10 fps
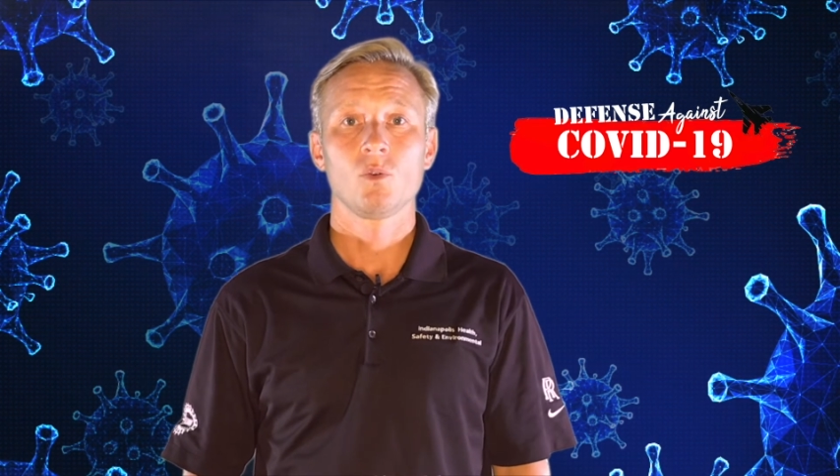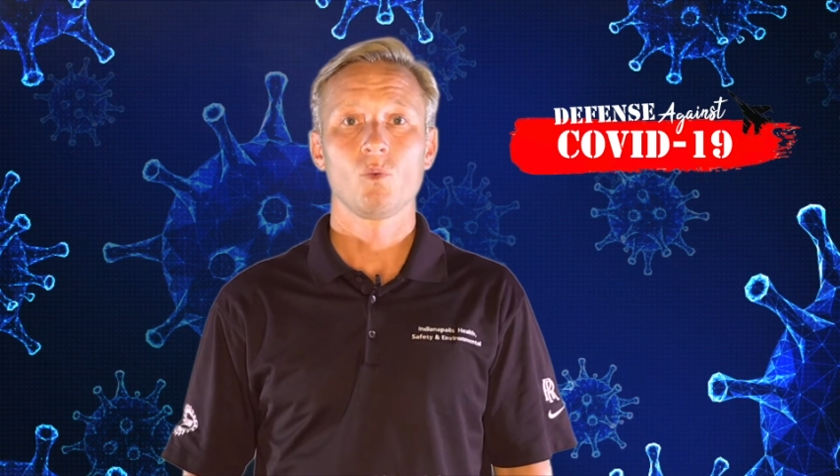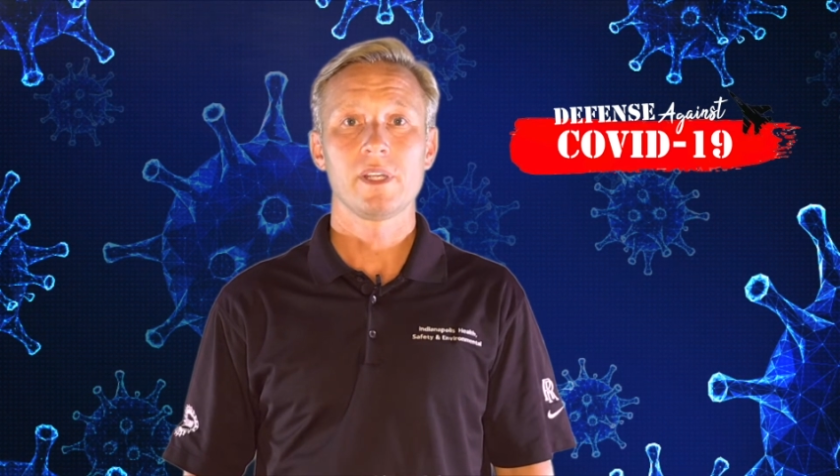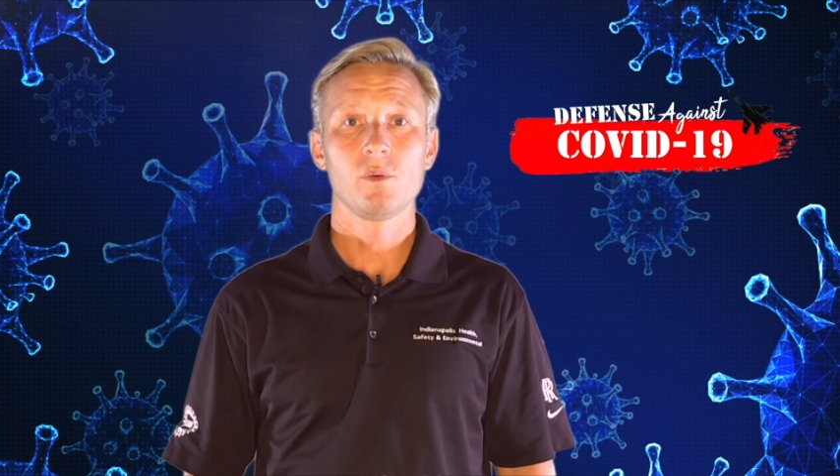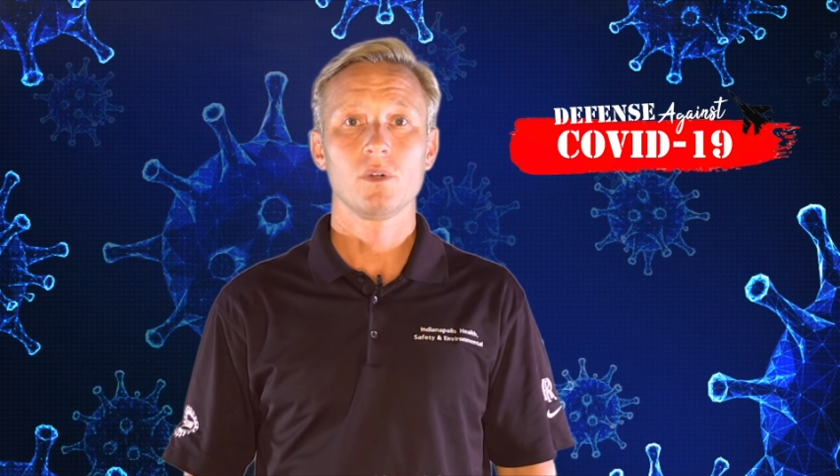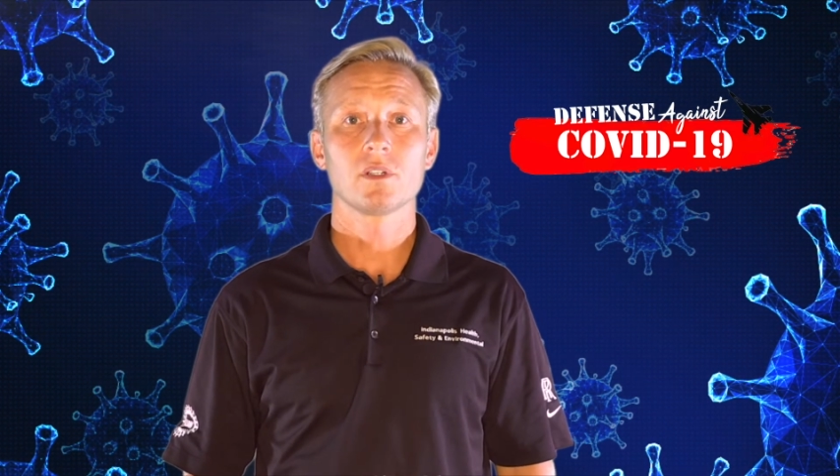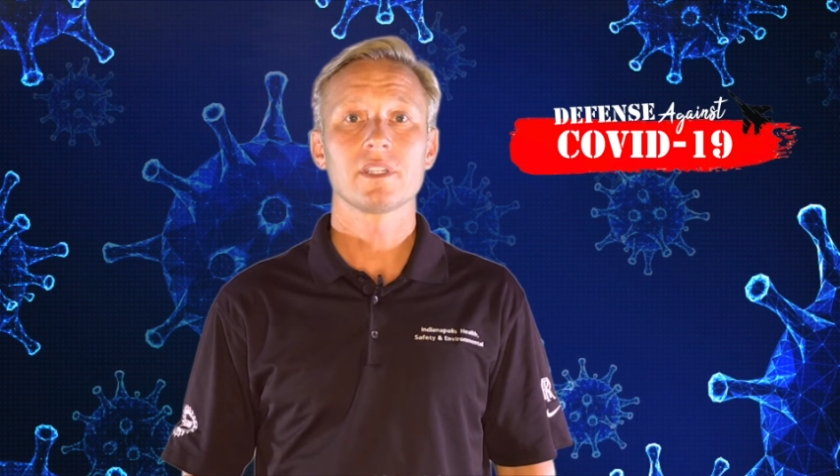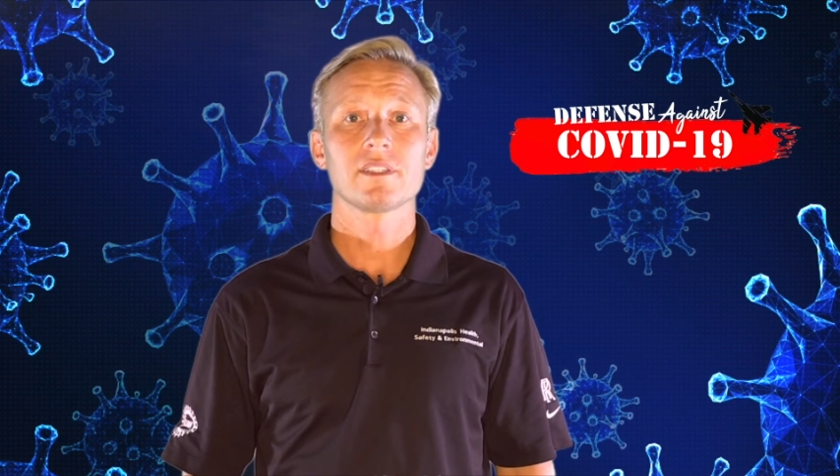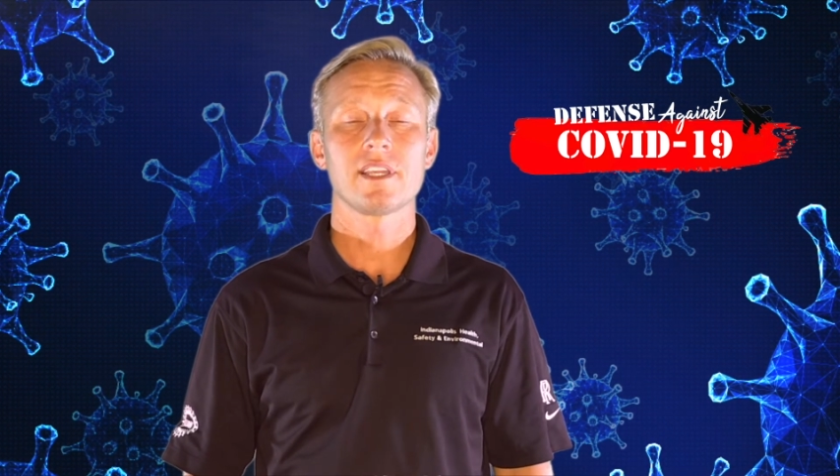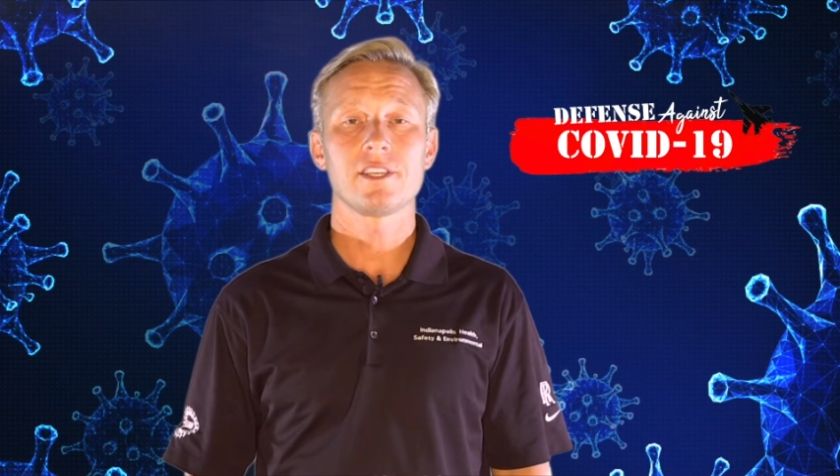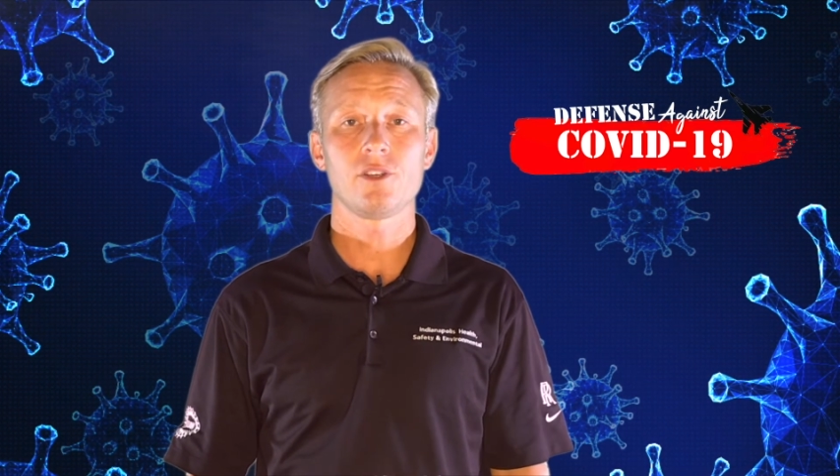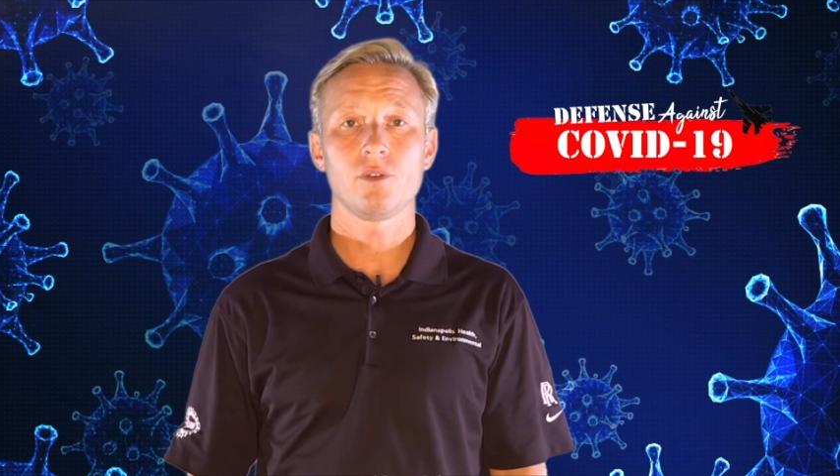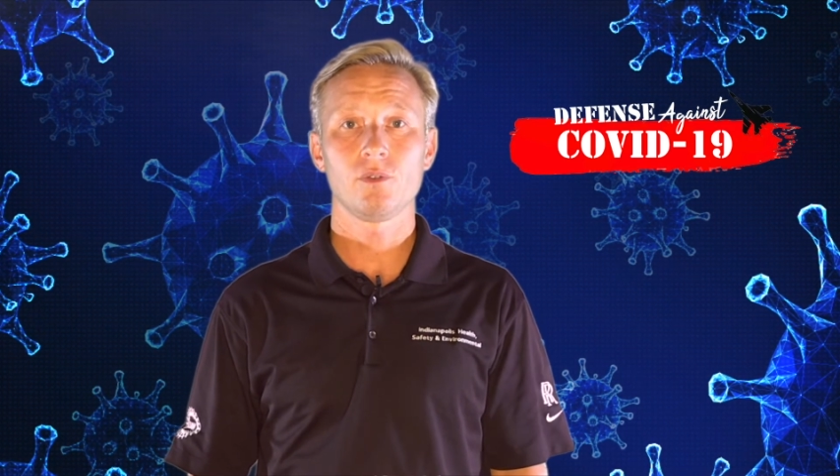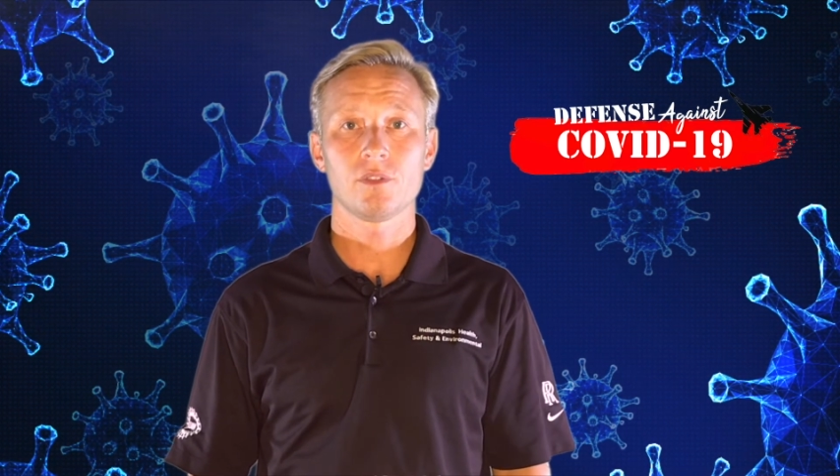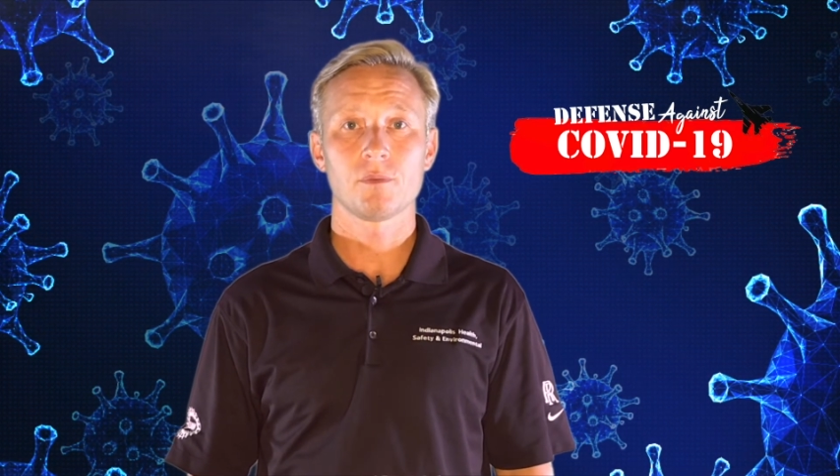we will continue